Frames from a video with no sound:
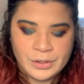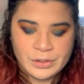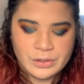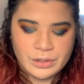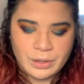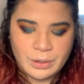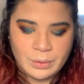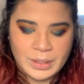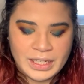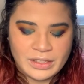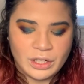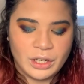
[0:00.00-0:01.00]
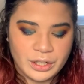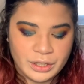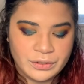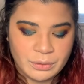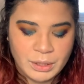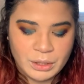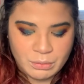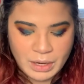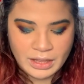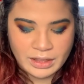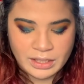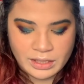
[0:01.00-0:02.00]
so it's hard for me to
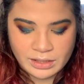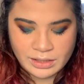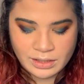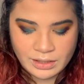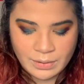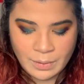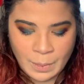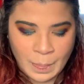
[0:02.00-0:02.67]
rate this